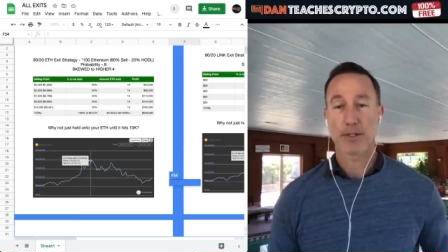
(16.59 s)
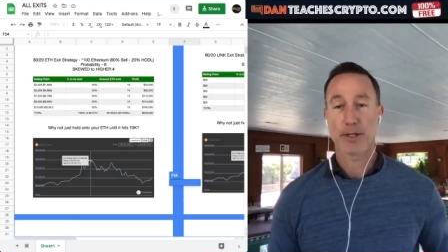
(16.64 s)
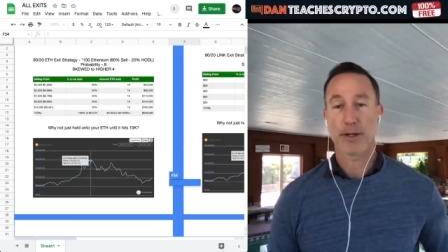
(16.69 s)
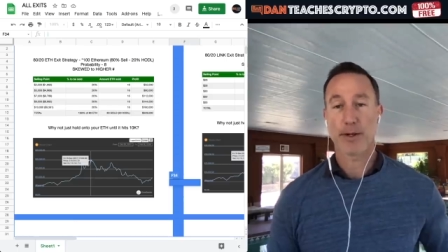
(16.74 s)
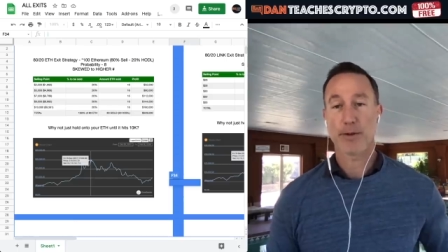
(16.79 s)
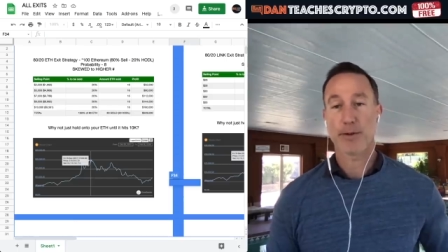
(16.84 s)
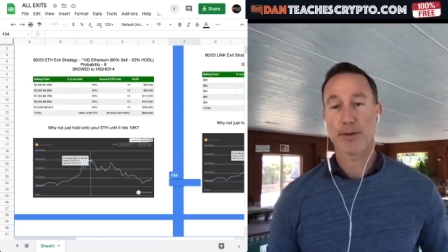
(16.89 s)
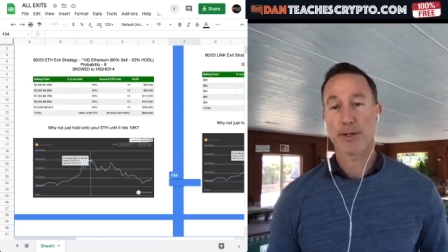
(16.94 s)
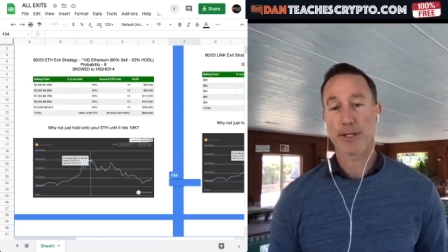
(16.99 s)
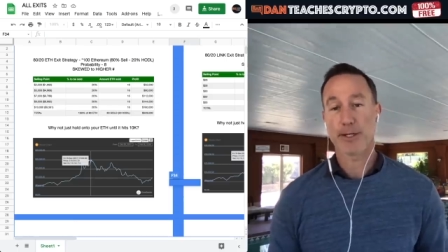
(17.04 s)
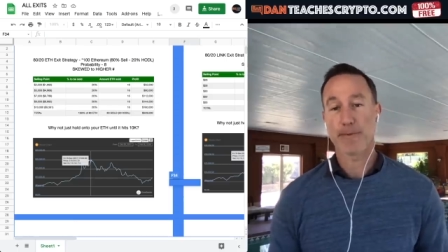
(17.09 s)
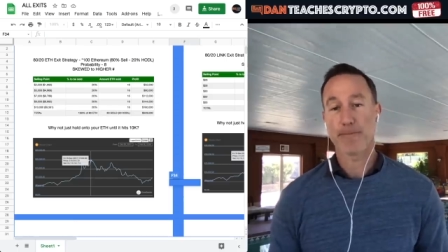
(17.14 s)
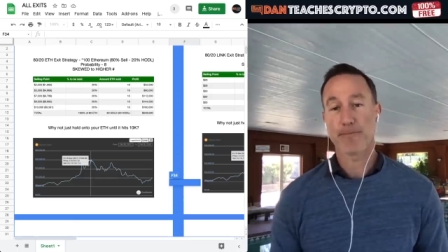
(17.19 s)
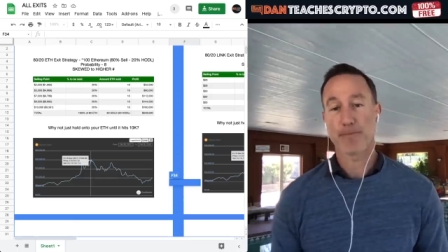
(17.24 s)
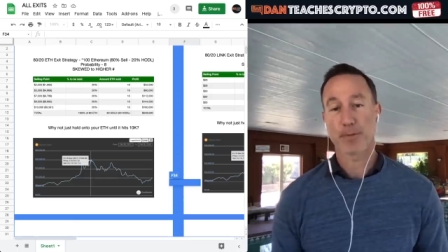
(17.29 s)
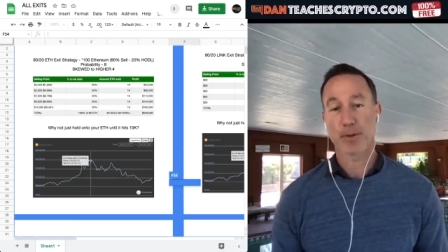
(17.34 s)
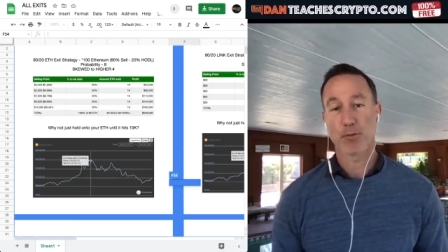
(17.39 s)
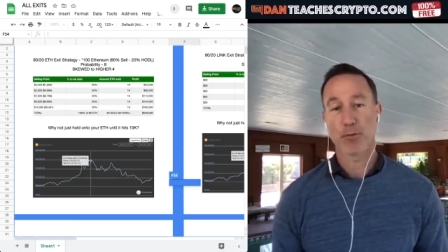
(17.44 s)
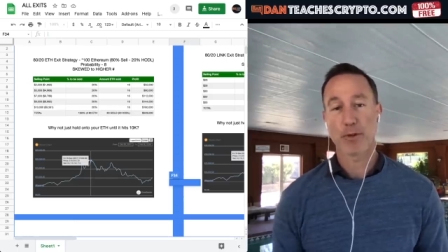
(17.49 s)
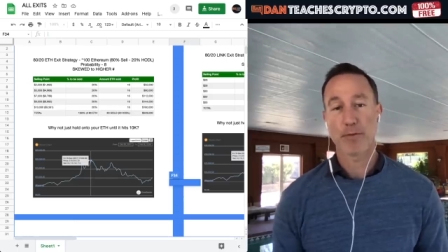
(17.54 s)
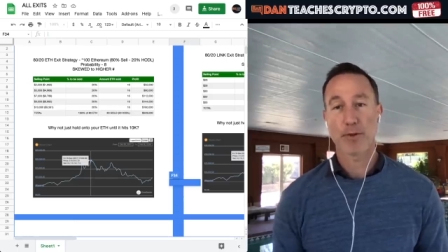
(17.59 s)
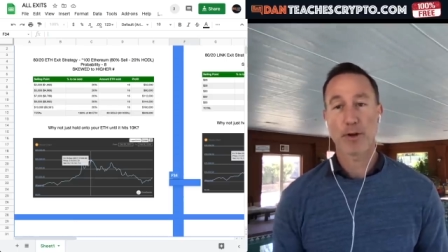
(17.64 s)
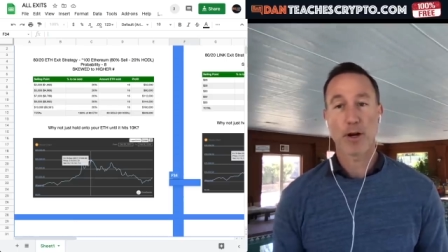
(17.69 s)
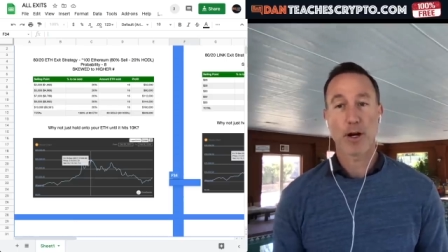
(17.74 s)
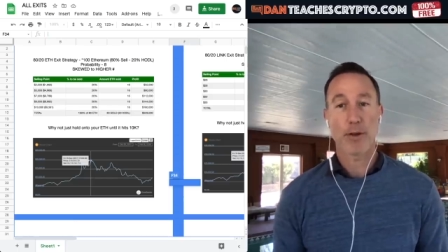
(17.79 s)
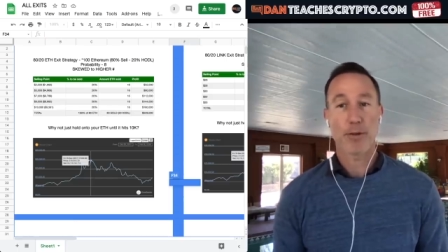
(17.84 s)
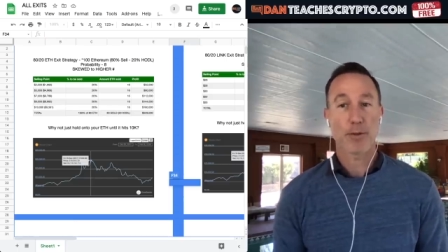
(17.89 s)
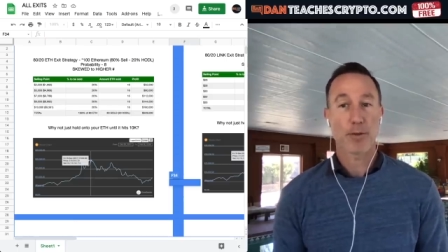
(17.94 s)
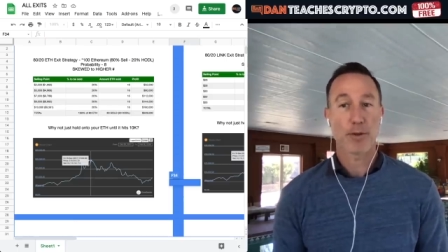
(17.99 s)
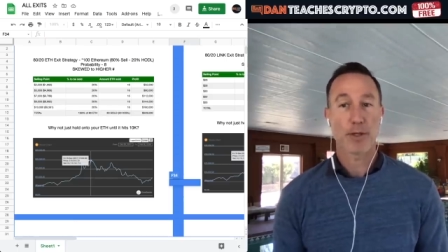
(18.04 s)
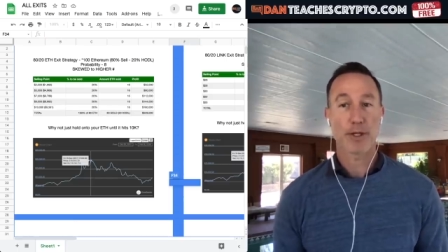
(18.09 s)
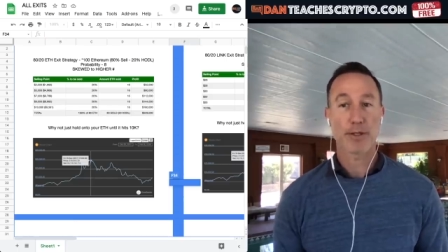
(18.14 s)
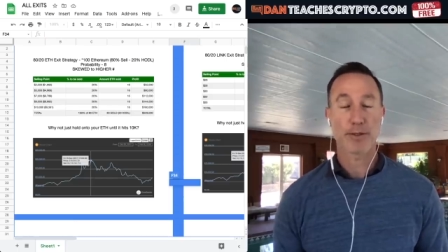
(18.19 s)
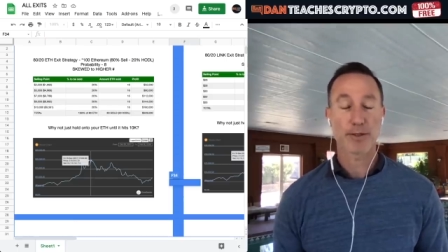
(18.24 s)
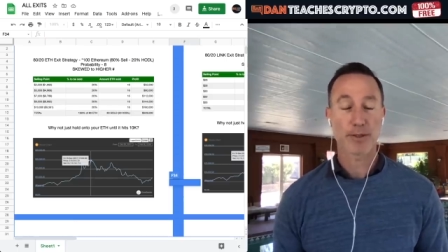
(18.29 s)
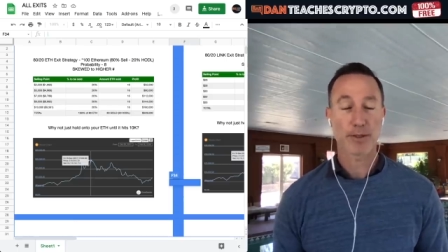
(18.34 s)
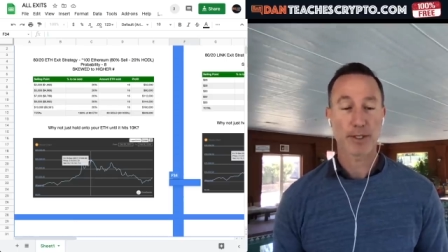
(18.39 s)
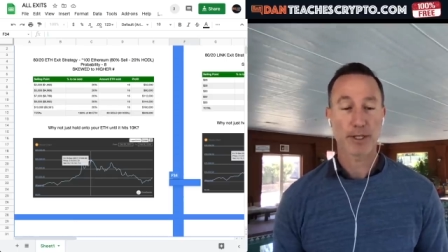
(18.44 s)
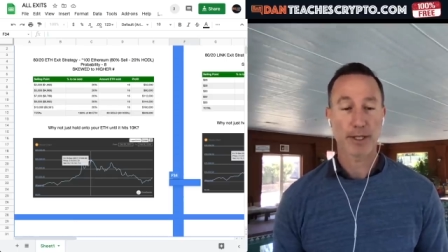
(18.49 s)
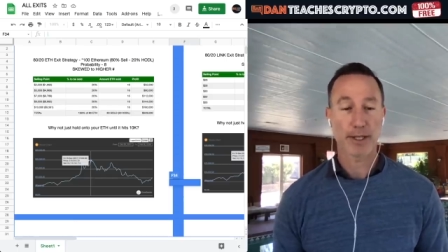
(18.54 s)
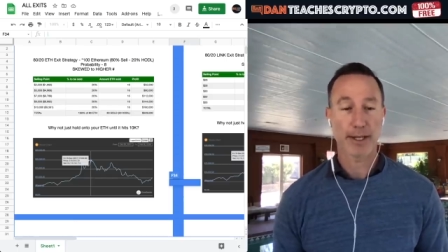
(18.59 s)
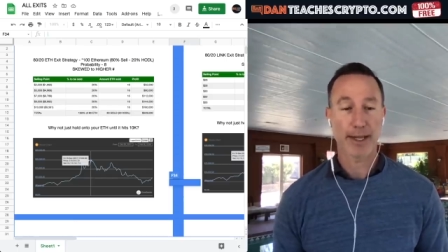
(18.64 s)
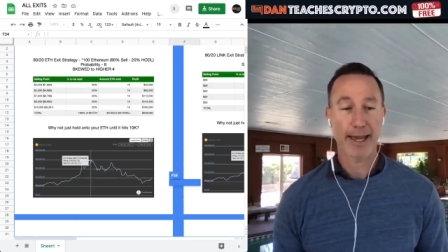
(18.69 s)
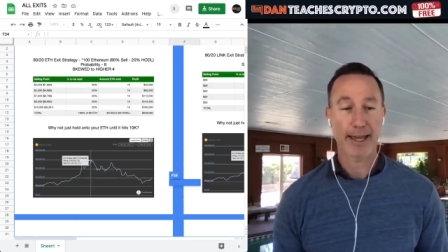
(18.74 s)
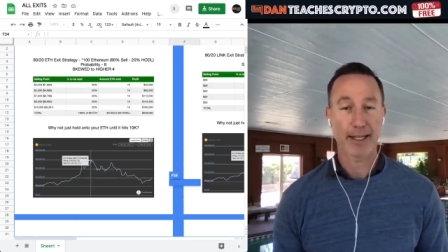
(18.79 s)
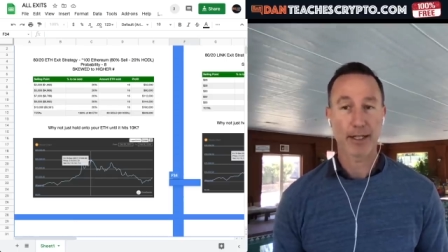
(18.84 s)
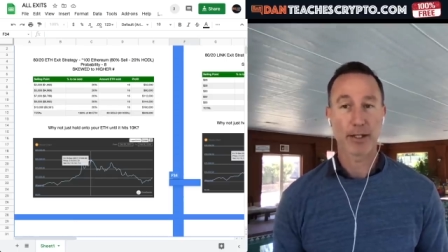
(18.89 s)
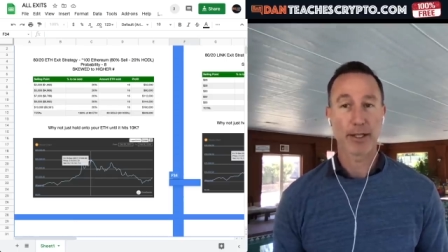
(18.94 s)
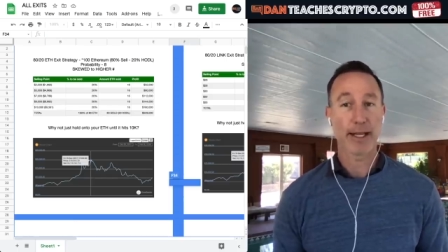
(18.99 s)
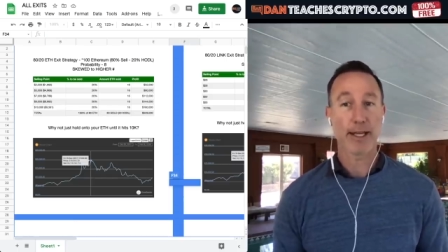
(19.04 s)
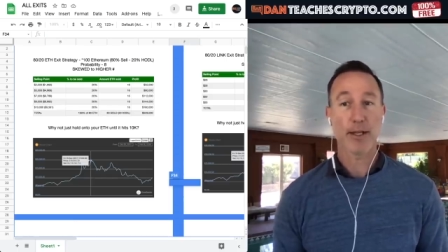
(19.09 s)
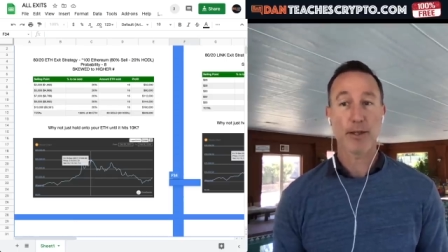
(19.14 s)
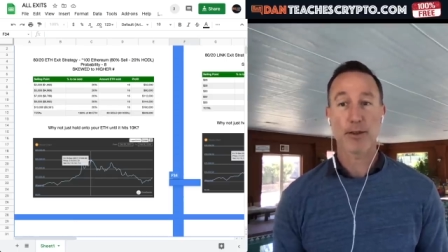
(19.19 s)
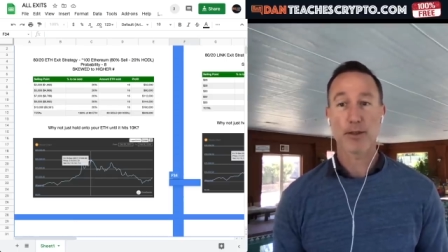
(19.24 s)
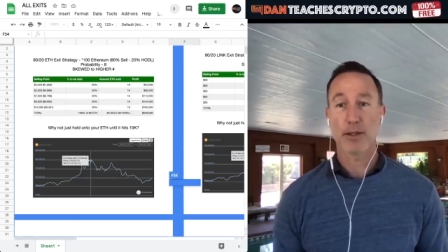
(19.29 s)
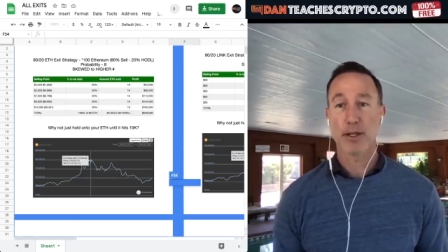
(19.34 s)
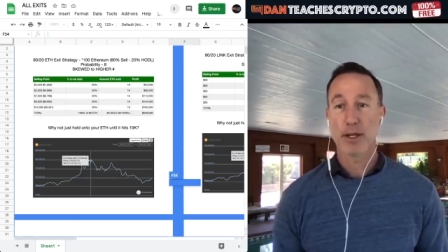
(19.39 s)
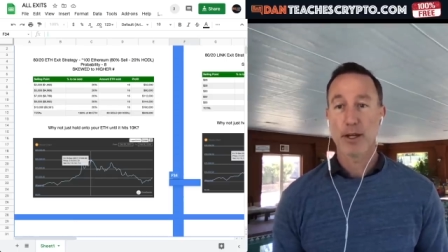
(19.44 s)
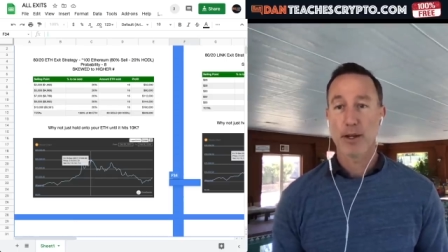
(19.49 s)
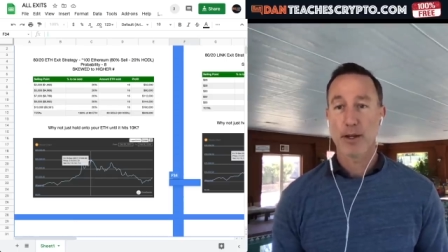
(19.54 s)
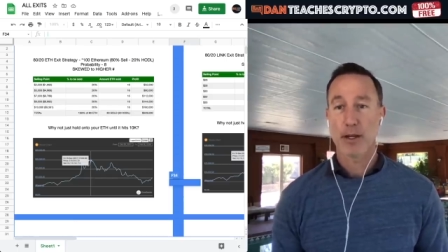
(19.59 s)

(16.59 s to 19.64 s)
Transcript: Now, um, we've gone through this uh, at length,